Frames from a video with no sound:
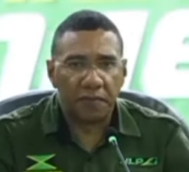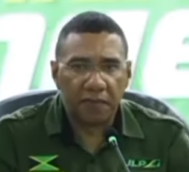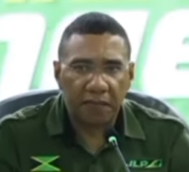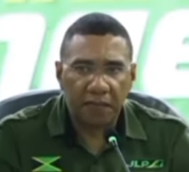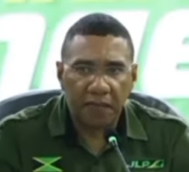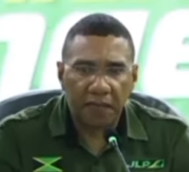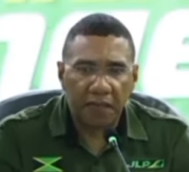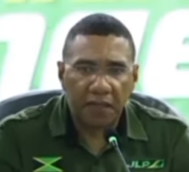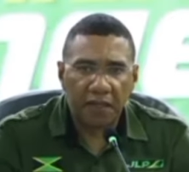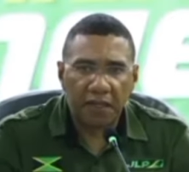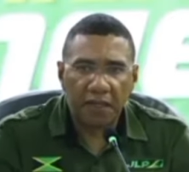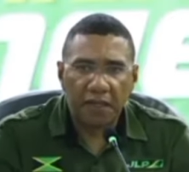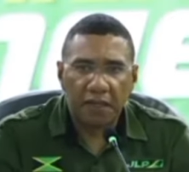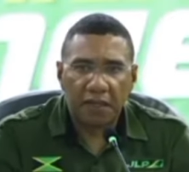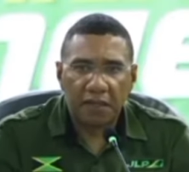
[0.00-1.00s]

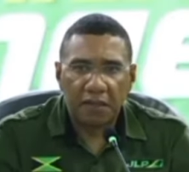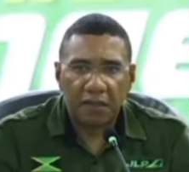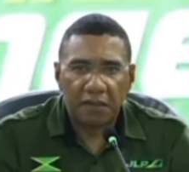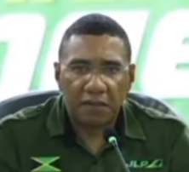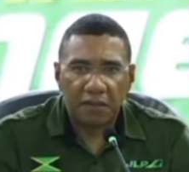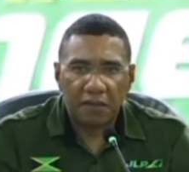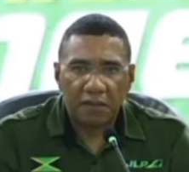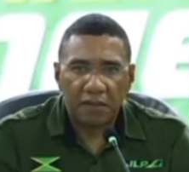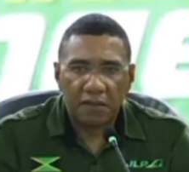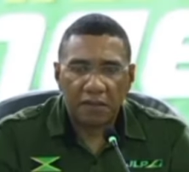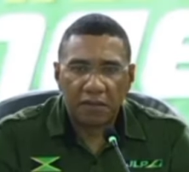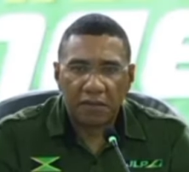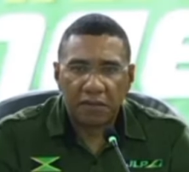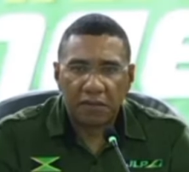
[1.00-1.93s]
Nothing is said.